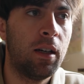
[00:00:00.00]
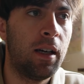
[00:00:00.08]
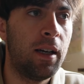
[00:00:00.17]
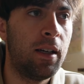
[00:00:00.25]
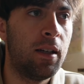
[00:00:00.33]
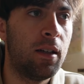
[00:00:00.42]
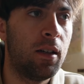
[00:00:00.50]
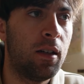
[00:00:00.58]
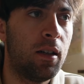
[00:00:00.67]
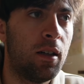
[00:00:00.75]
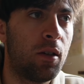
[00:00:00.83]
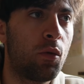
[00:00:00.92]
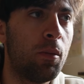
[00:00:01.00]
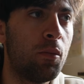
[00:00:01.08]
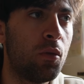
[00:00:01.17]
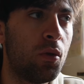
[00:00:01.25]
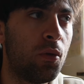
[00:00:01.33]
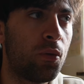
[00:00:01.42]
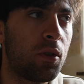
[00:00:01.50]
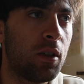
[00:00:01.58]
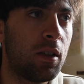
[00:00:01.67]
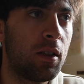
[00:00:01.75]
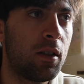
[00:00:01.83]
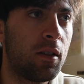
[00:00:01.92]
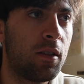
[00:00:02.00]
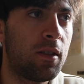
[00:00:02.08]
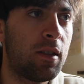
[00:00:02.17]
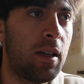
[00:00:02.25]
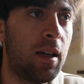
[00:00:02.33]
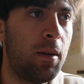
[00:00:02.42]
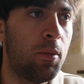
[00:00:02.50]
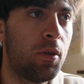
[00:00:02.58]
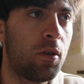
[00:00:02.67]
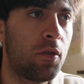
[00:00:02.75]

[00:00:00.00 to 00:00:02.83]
I removed a tape